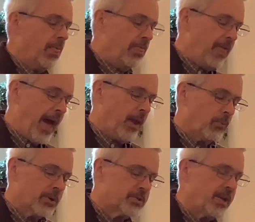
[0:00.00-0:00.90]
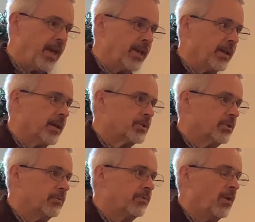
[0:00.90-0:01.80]
That was taking it
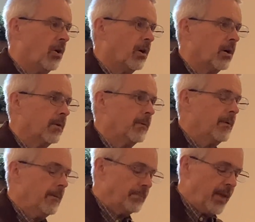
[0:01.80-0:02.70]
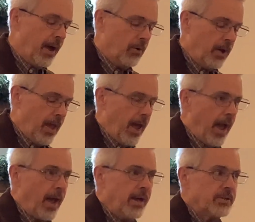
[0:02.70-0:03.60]
too far. Now,
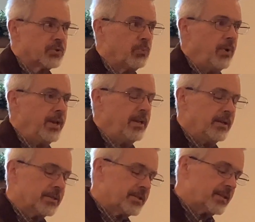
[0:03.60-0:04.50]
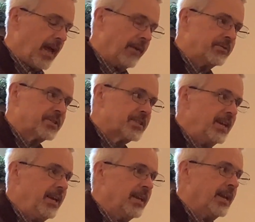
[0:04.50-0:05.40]
as we have
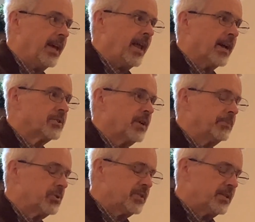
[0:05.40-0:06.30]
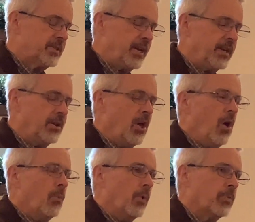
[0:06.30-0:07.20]
seen in Acts chapter 16
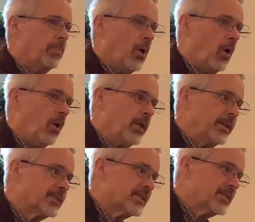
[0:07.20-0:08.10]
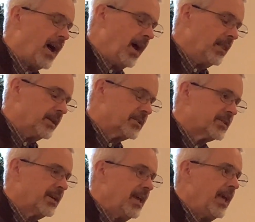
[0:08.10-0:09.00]
with Paul and
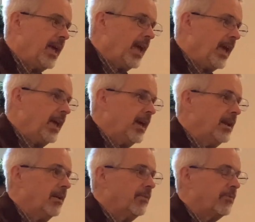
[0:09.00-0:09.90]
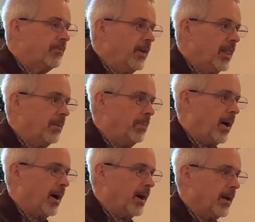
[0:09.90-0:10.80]
Silas in
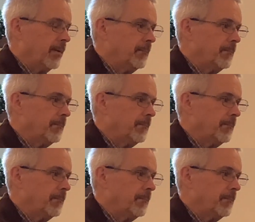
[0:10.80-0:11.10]
Philippi.